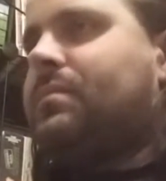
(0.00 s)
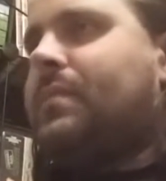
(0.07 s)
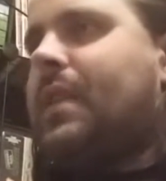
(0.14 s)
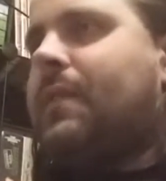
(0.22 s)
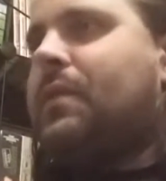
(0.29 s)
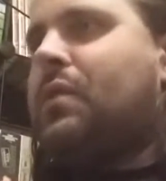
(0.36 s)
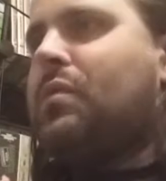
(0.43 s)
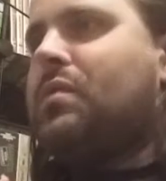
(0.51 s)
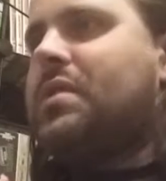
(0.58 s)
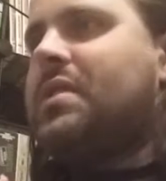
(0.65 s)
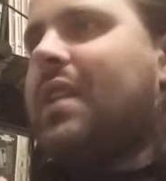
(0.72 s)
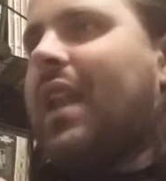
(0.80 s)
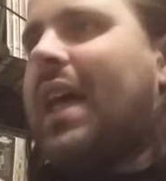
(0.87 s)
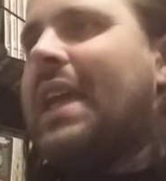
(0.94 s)
if you
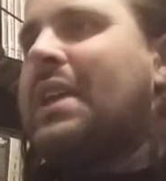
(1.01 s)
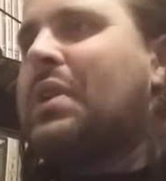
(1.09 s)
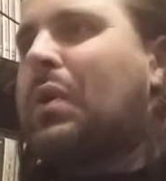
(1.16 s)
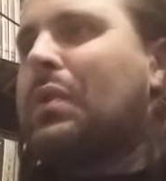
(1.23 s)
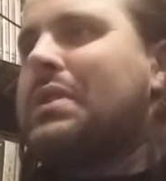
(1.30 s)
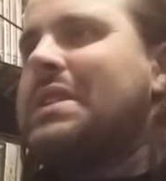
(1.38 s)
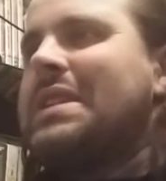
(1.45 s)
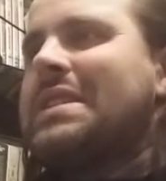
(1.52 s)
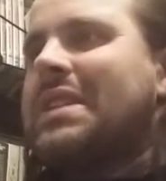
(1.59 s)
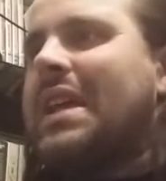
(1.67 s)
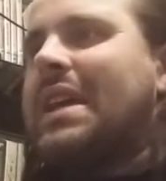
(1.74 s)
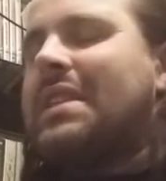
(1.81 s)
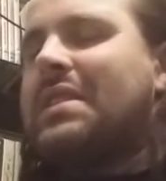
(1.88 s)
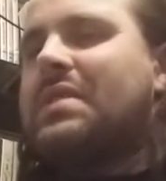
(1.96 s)
like or
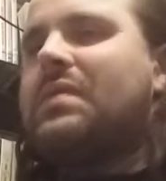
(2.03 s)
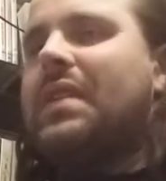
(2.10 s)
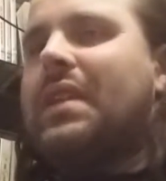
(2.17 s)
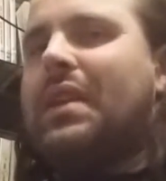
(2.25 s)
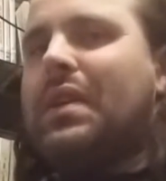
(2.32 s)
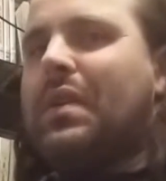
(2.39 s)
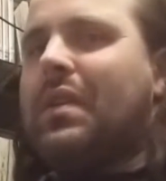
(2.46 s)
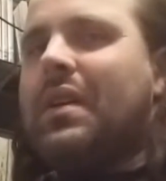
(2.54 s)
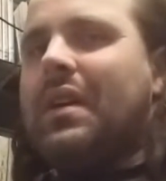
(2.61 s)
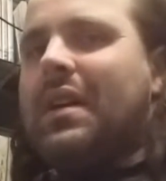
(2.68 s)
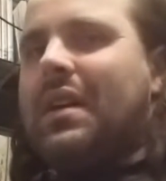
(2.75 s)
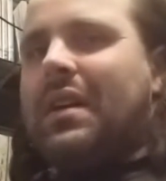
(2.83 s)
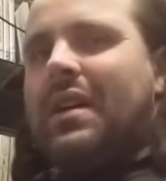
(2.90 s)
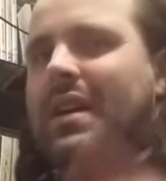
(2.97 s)
dislike this video,
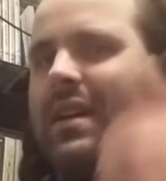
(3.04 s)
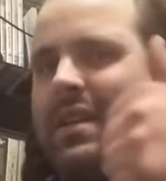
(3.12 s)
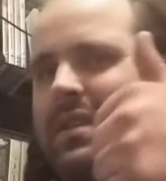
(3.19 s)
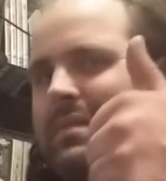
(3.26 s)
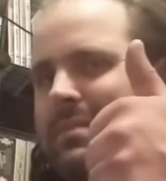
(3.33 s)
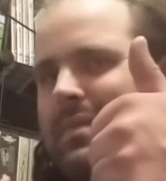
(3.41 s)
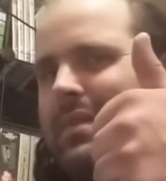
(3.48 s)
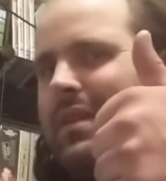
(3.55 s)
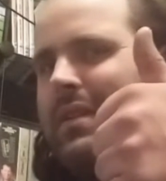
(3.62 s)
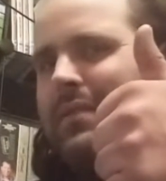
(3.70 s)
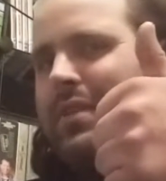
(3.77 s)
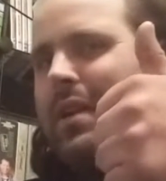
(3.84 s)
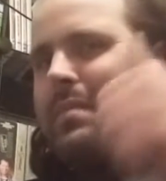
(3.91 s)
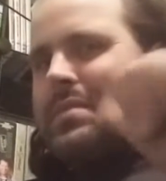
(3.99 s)

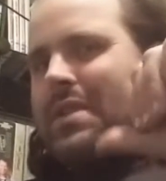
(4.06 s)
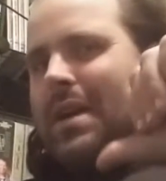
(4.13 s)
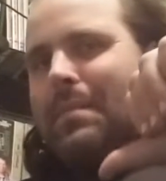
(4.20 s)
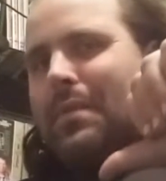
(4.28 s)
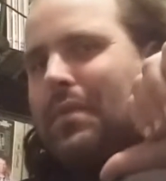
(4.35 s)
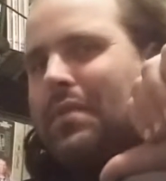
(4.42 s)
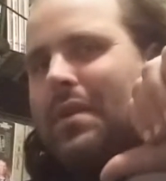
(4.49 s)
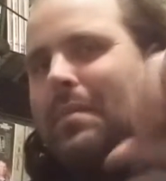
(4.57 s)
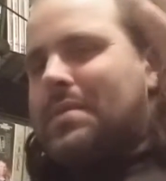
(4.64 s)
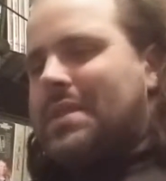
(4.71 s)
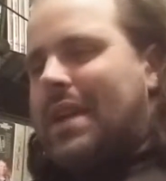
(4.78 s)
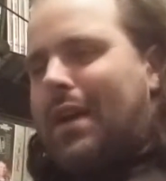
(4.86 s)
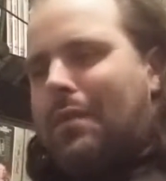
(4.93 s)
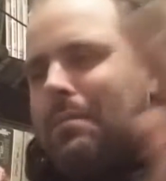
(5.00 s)
thumbs up or thumbs
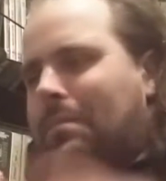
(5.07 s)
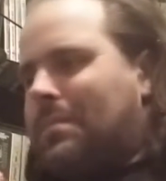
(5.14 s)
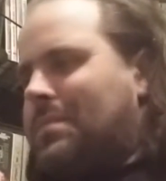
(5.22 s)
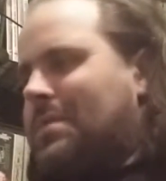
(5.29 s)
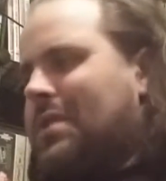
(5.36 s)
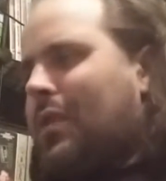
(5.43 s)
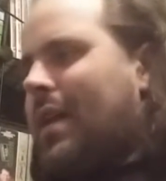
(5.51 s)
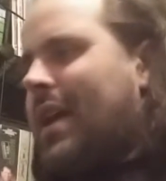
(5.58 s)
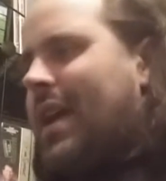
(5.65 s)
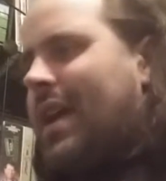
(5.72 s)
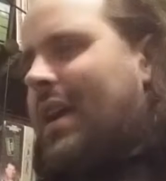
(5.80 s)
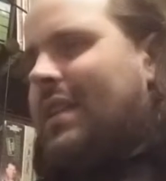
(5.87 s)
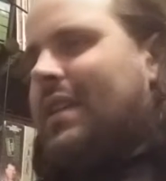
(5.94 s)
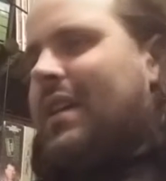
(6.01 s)
down, go
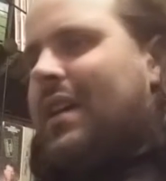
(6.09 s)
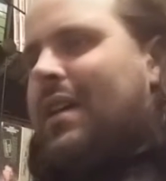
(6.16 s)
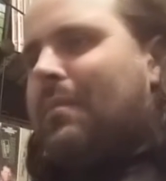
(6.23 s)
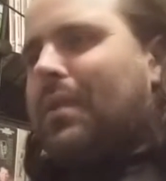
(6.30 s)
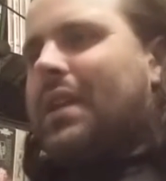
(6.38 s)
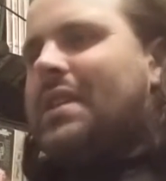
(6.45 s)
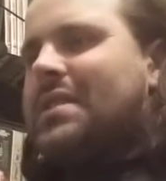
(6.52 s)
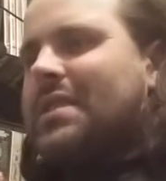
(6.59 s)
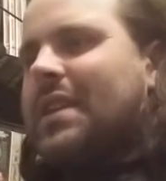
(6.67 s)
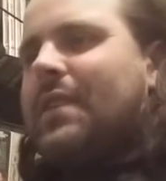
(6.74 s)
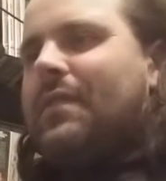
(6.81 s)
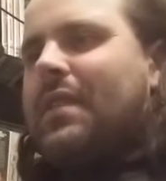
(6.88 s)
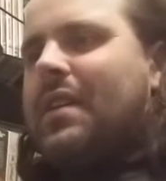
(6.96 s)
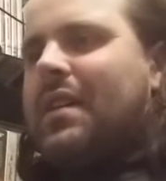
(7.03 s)
ahead. Please leave